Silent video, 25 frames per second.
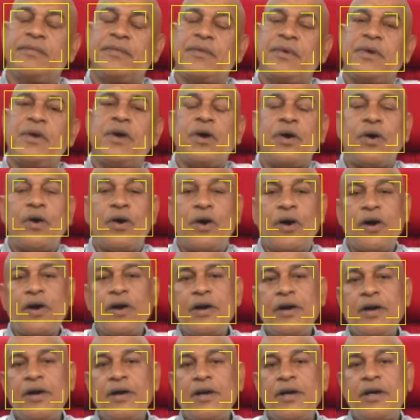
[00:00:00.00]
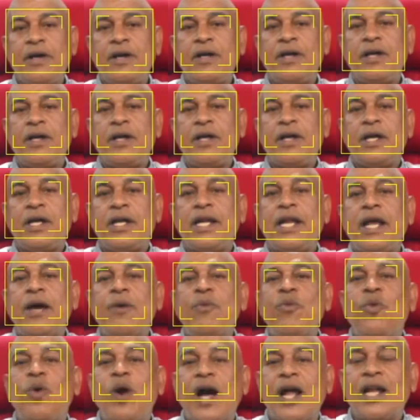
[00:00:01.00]
Or them
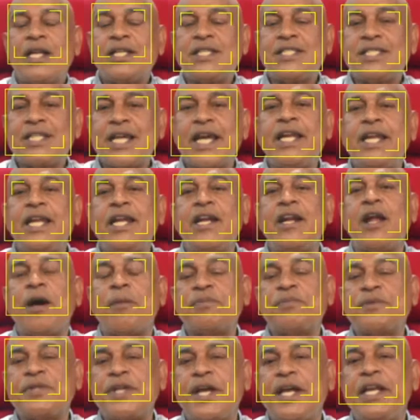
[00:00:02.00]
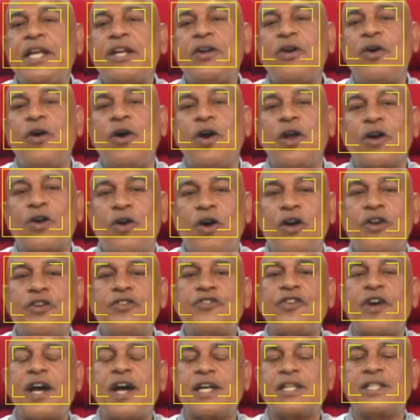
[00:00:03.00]
one-sided, lopsided oil
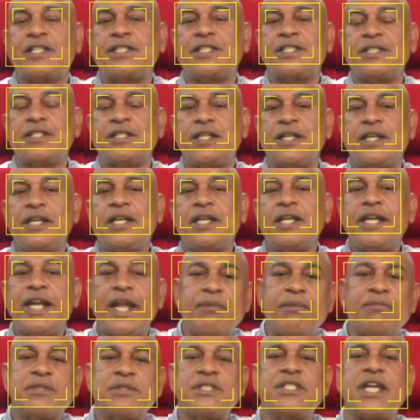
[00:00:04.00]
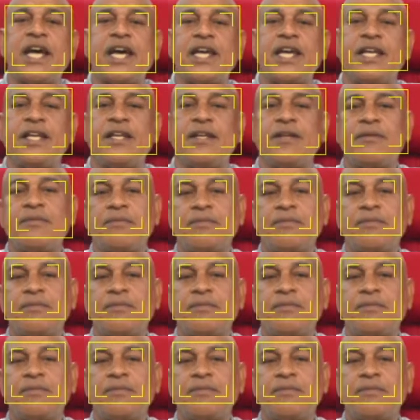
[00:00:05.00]
contracts, them sign.